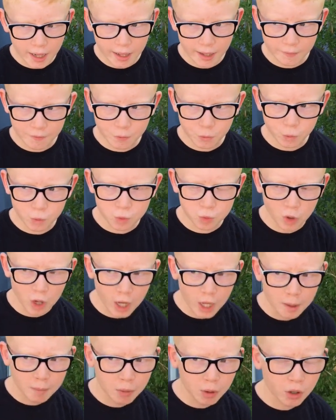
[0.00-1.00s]
If you
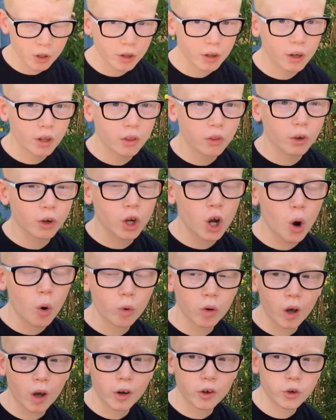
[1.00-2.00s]
try to put another
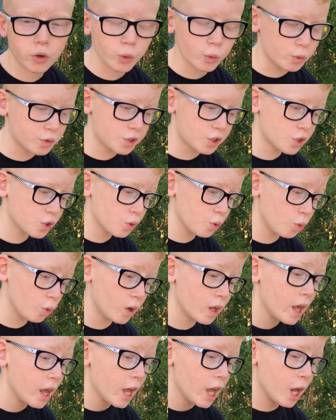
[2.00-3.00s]
coat on too
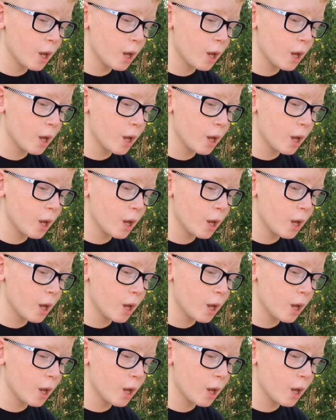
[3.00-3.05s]
soon,